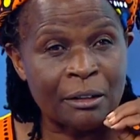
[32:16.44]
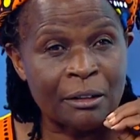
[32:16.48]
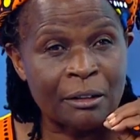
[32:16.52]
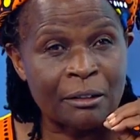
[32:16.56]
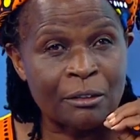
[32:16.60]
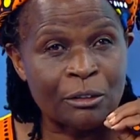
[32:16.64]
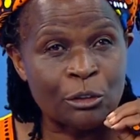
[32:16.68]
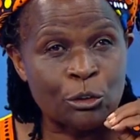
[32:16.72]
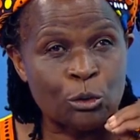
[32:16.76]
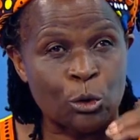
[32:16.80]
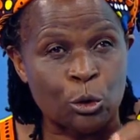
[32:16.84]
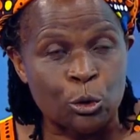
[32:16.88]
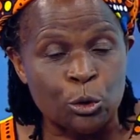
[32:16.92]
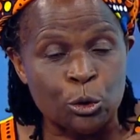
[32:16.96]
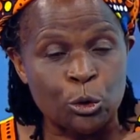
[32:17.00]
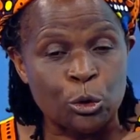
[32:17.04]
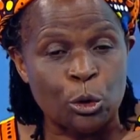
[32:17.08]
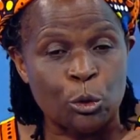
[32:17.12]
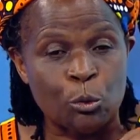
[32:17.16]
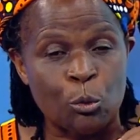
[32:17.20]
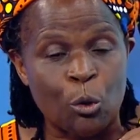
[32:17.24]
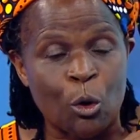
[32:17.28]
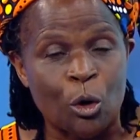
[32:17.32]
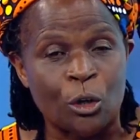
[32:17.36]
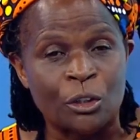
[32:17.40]

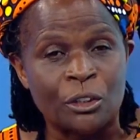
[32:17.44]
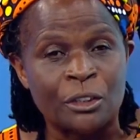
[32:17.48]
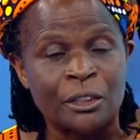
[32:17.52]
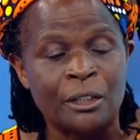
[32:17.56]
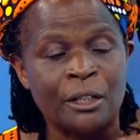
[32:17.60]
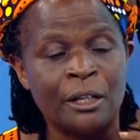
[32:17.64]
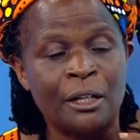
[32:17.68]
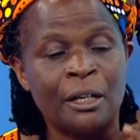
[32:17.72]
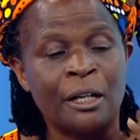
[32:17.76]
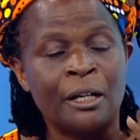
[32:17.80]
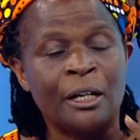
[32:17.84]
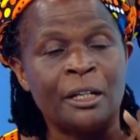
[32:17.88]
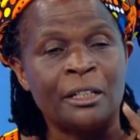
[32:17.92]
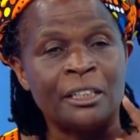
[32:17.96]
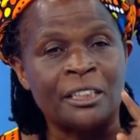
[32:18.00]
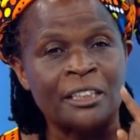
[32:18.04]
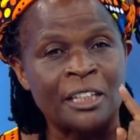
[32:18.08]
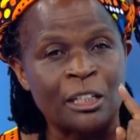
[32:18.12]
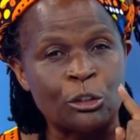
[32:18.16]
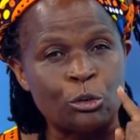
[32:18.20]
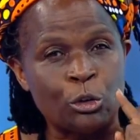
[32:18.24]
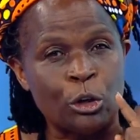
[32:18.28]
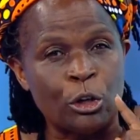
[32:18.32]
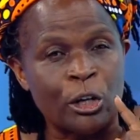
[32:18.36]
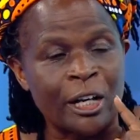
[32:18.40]
resolution, was
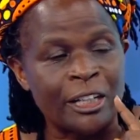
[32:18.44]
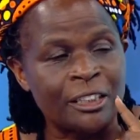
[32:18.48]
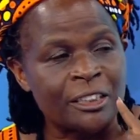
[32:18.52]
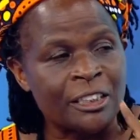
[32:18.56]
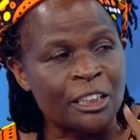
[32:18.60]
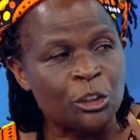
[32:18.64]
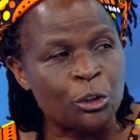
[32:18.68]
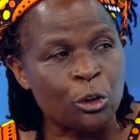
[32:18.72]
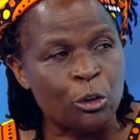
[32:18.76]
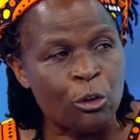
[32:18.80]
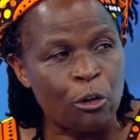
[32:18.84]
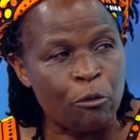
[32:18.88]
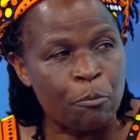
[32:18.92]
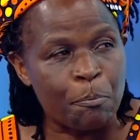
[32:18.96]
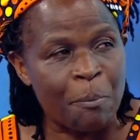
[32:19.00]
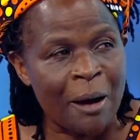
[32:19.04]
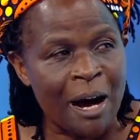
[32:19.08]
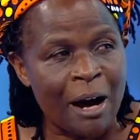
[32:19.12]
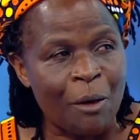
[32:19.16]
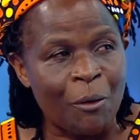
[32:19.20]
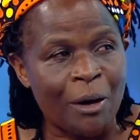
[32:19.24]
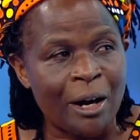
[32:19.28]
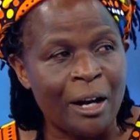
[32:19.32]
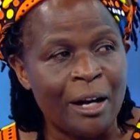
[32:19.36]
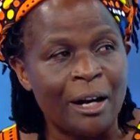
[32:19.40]
decentralization of
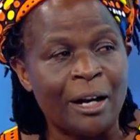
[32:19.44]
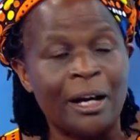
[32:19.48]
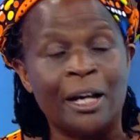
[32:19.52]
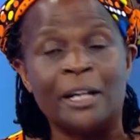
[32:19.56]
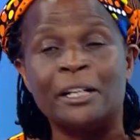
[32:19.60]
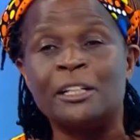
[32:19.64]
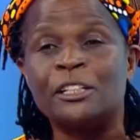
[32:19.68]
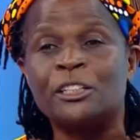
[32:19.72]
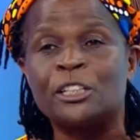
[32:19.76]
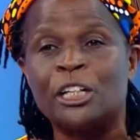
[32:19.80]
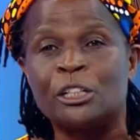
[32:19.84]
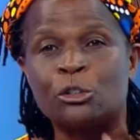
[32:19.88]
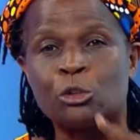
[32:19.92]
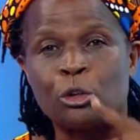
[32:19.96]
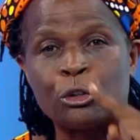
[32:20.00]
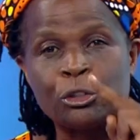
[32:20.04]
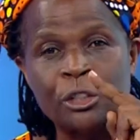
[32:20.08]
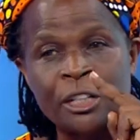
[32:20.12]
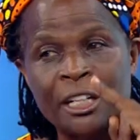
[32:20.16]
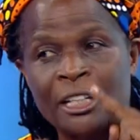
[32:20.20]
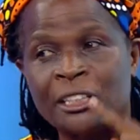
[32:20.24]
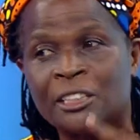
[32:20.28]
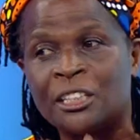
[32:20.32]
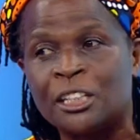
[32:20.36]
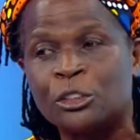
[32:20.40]
power and
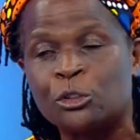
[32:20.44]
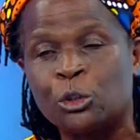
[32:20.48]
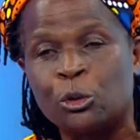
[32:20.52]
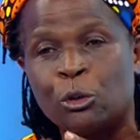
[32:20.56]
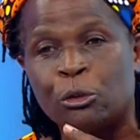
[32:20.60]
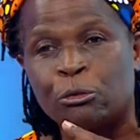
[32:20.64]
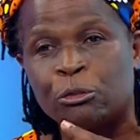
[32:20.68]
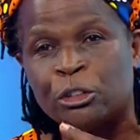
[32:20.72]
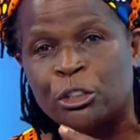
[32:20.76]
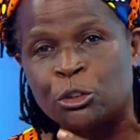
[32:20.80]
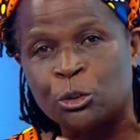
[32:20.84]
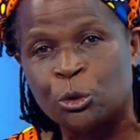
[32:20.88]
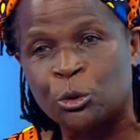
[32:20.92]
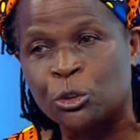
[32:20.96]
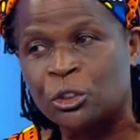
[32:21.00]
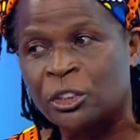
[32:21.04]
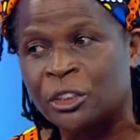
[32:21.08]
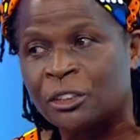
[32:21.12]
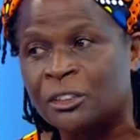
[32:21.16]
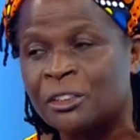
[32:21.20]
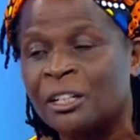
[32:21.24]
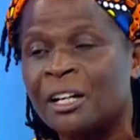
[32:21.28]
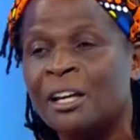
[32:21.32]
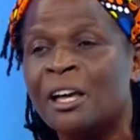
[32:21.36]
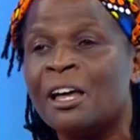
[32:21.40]
decentralization of
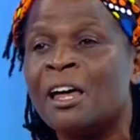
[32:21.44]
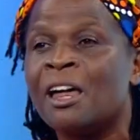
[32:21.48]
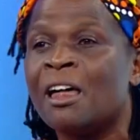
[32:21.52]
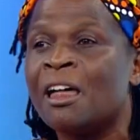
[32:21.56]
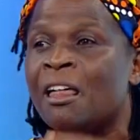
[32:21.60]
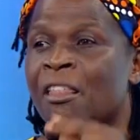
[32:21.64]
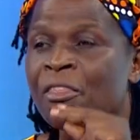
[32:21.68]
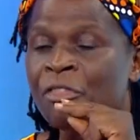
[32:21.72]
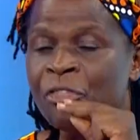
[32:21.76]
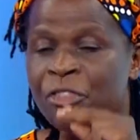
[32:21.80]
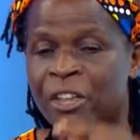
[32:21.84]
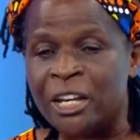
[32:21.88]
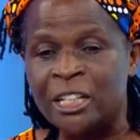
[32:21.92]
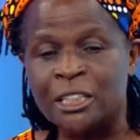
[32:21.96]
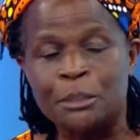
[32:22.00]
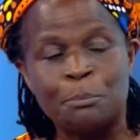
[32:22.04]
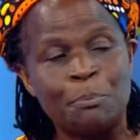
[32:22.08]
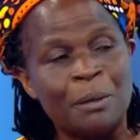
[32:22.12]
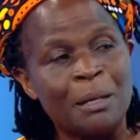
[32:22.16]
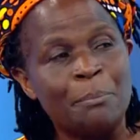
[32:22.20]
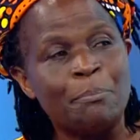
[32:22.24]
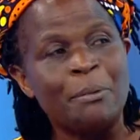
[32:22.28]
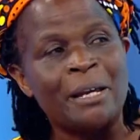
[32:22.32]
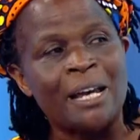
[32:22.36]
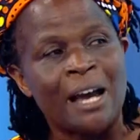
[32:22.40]
resources. This
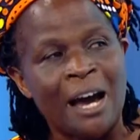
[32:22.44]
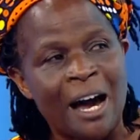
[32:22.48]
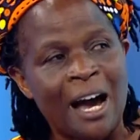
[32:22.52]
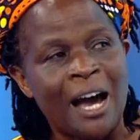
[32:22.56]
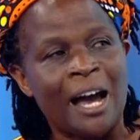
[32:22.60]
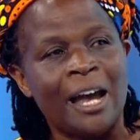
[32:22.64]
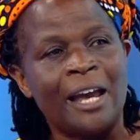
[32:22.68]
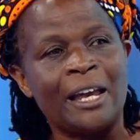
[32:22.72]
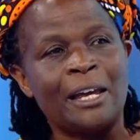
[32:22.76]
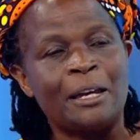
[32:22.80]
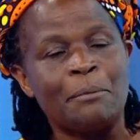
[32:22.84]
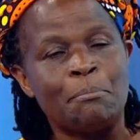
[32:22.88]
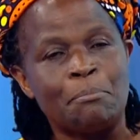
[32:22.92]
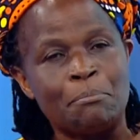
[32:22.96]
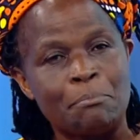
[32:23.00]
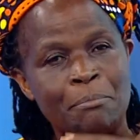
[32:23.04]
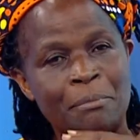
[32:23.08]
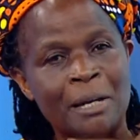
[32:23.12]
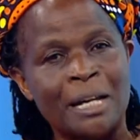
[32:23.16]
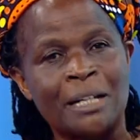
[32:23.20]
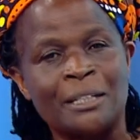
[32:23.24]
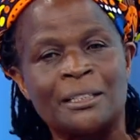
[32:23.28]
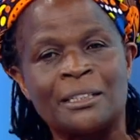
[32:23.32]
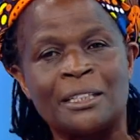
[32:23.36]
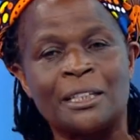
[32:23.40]
BBI
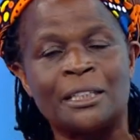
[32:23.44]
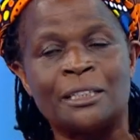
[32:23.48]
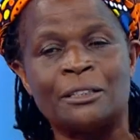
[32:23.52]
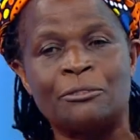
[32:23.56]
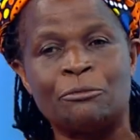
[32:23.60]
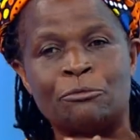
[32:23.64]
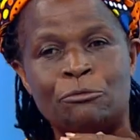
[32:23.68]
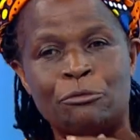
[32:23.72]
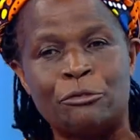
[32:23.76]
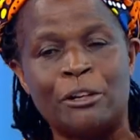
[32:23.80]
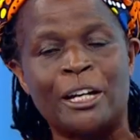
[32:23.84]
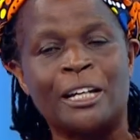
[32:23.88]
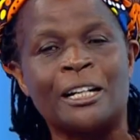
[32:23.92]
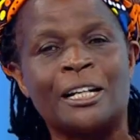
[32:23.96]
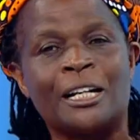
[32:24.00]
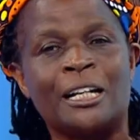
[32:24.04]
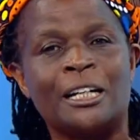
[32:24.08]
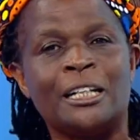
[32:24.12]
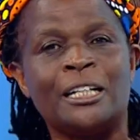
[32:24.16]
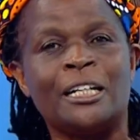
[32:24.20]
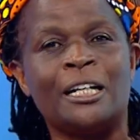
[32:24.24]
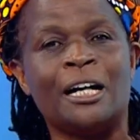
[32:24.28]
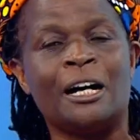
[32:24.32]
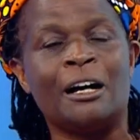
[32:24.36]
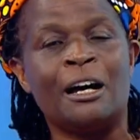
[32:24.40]
makes it very
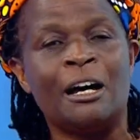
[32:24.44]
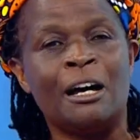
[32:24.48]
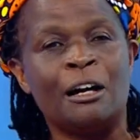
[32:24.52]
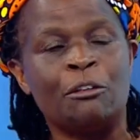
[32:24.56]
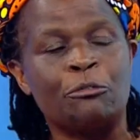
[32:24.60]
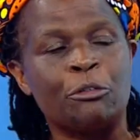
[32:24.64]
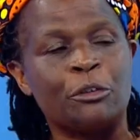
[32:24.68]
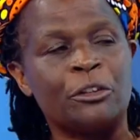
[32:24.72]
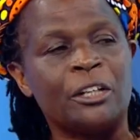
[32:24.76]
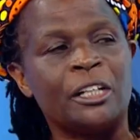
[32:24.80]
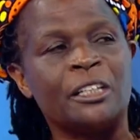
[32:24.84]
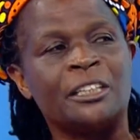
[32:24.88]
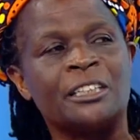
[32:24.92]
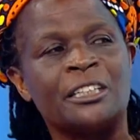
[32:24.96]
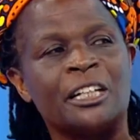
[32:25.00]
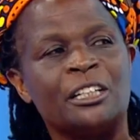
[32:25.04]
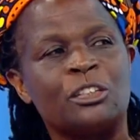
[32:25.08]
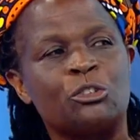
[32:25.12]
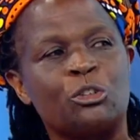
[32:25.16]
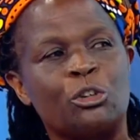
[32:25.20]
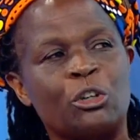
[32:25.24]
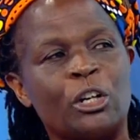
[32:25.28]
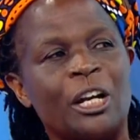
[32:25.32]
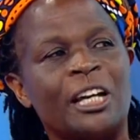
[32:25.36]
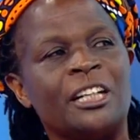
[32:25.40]
clear for the
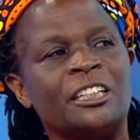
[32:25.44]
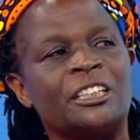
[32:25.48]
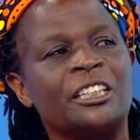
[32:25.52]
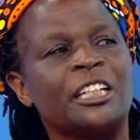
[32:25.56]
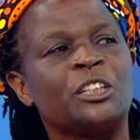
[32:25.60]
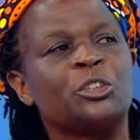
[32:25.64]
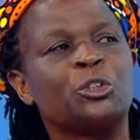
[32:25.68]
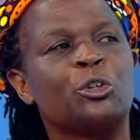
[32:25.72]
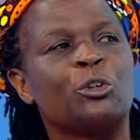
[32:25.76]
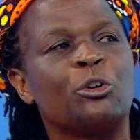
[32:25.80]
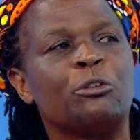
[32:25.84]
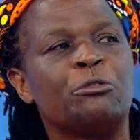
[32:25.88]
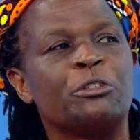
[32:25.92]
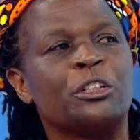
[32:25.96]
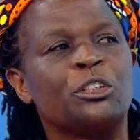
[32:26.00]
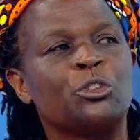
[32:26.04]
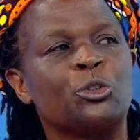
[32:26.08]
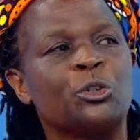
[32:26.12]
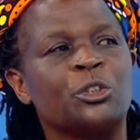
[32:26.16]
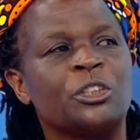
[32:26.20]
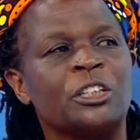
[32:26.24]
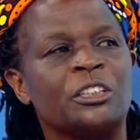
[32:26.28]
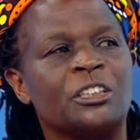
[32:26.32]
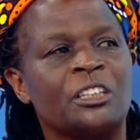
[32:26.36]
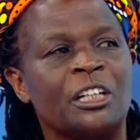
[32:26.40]
decentralization of
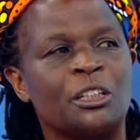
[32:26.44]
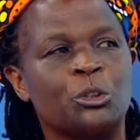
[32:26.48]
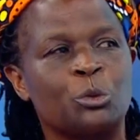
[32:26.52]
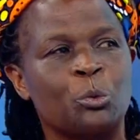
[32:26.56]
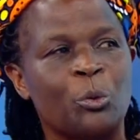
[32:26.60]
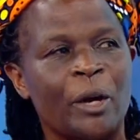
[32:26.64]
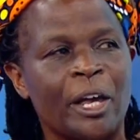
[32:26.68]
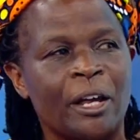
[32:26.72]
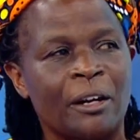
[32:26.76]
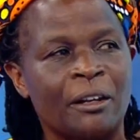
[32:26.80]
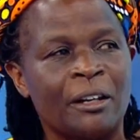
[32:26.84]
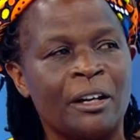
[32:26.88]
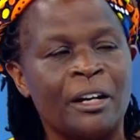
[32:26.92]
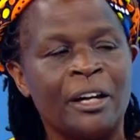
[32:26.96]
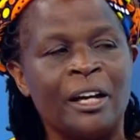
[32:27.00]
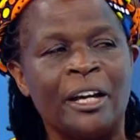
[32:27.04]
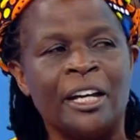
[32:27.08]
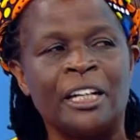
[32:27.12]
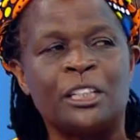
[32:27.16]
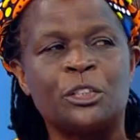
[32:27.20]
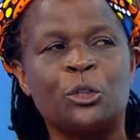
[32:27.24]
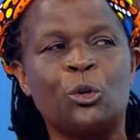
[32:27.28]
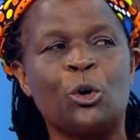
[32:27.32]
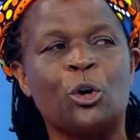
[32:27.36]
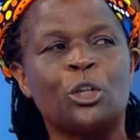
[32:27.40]
resources as well.
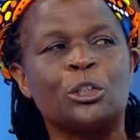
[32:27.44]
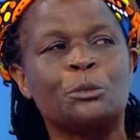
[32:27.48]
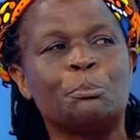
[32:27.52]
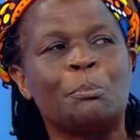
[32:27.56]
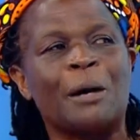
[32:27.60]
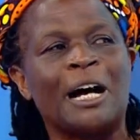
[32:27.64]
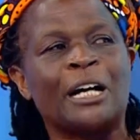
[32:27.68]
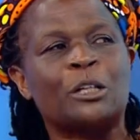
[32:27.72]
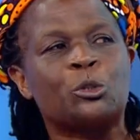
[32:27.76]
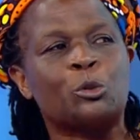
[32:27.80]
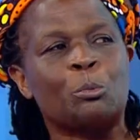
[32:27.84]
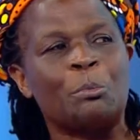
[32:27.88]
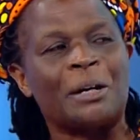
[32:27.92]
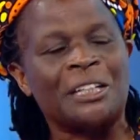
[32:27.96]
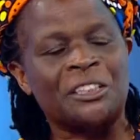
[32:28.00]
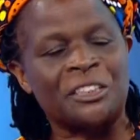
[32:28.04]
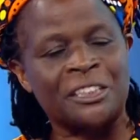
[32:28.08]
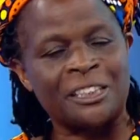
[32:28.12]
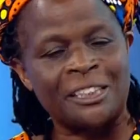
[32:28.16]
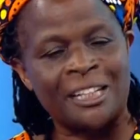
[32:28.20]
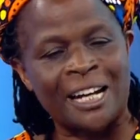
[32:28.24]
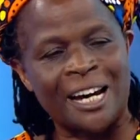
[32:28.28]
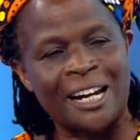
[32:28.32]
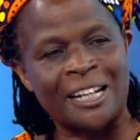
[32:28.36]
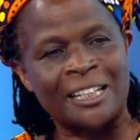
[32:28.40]
It goes back to
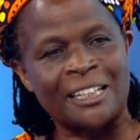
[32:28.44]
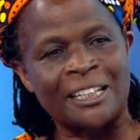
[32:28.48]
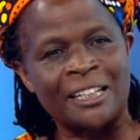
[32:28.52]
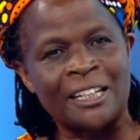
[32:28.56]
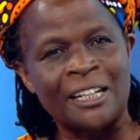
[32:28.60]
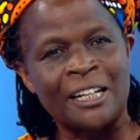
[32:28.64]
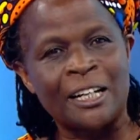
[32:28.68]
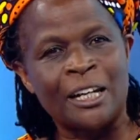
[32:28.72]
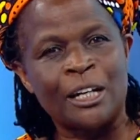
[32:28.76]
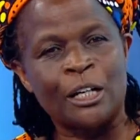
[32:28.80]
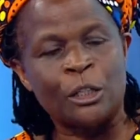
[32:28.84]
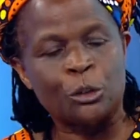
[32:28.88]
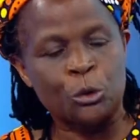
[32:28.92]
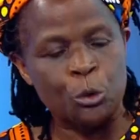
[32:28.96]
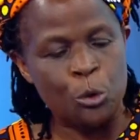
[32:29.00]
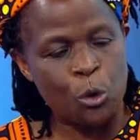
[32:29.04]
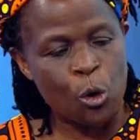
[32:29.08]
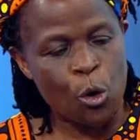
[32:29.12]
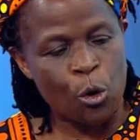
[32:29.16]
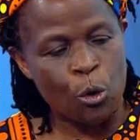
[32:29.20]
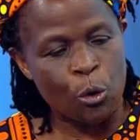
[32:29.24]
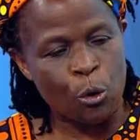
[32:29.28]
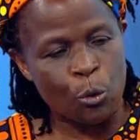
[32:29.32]
Mashinani, you know,